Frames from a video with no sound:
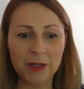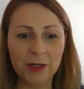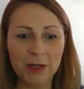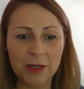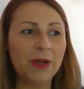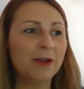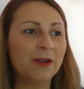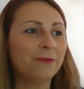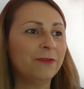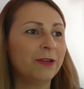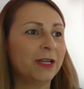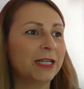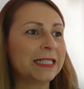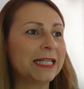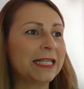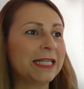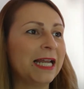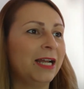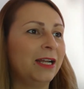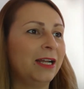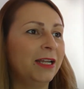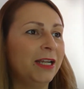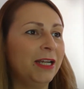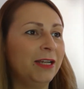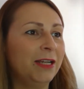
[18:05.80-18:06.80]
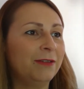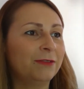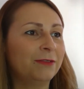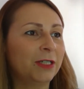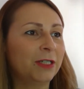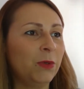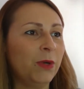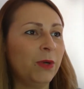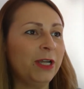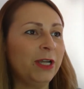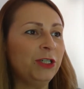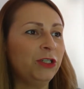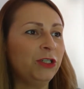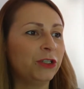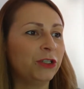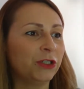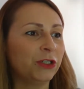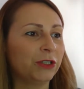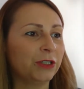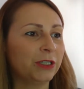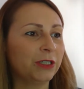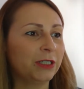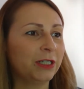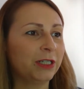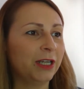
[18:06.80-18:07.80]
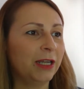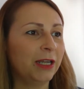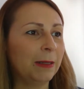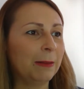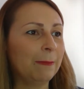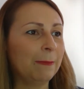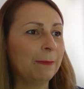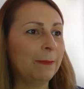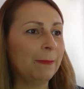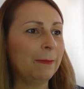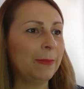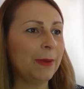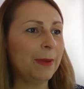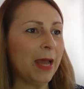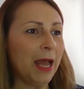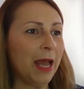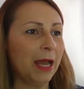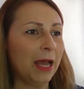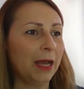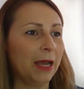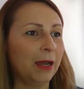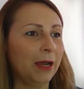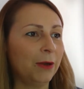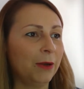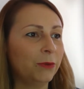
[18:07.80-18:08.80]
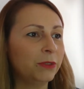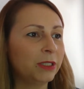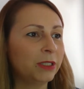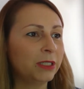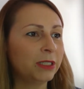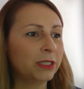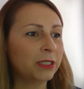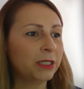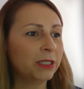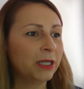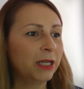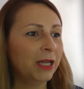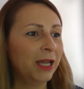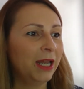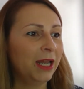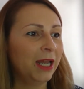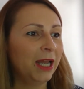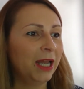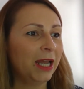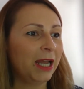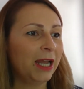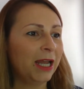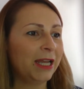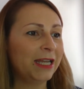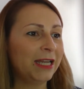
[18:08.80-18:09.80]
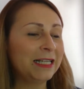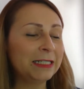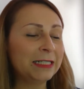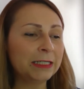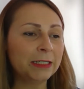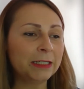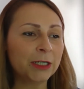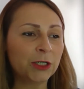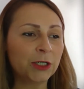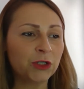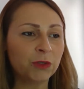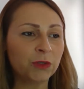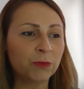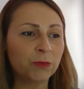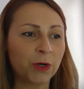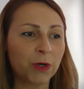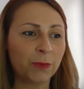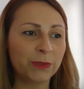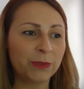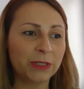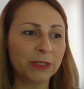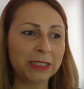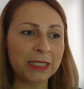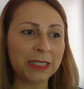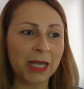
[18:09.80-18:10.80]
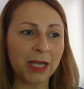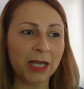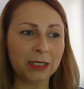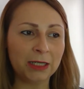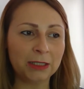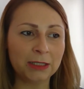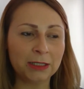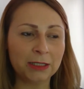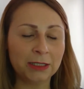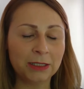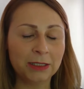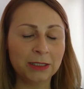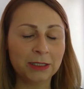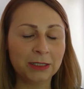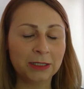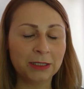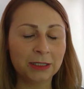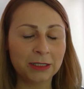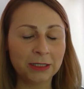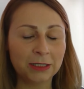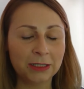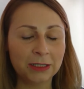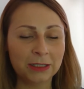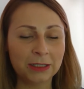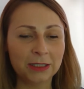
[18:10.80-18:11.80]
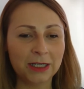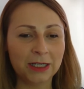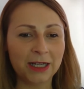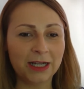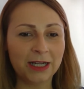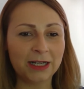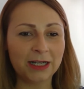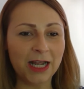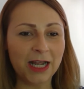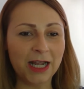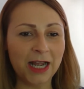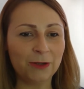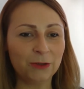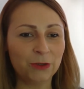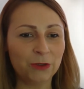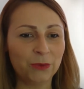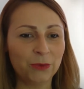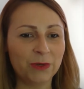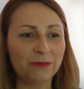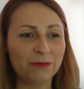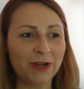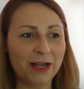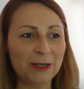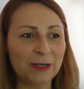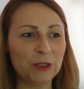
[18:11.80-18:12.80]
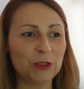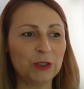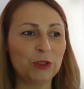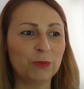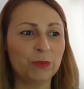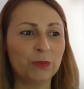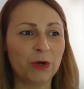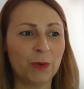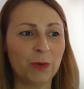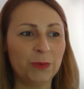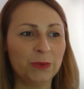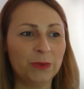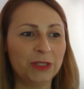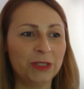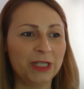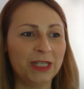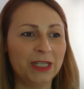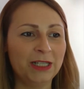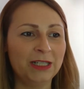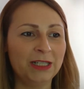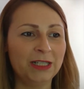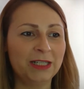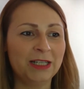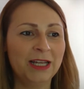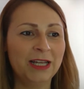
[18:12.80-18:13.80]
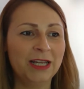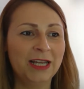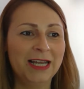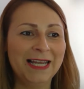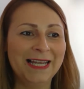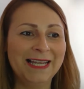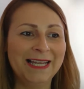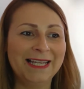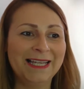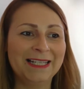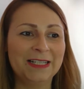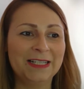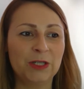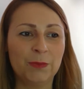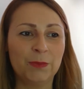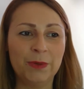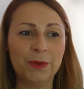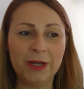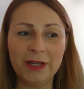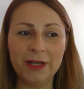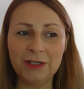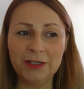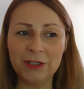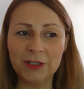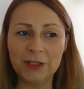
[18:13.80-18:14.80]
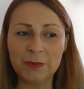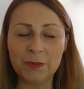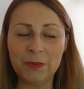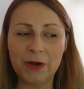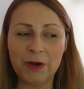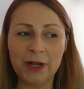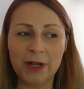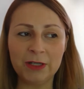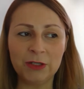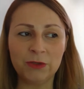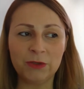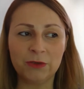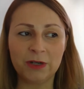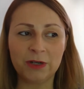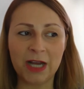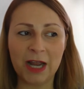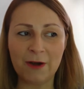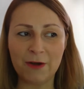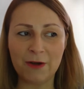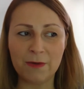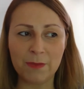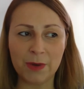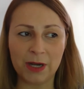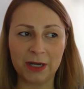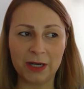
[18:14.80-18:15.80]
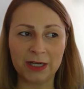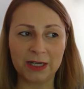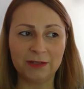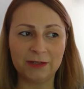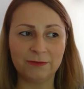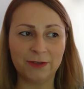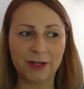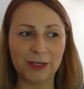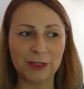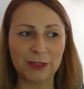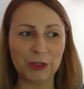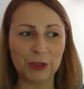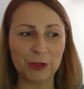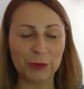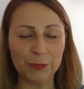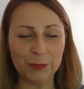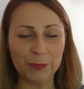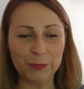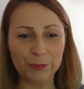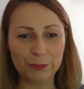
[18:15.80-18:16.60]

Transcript: perfect. I have a question about international property tax and how do we value the properties? Is it a purchase price or a current market value?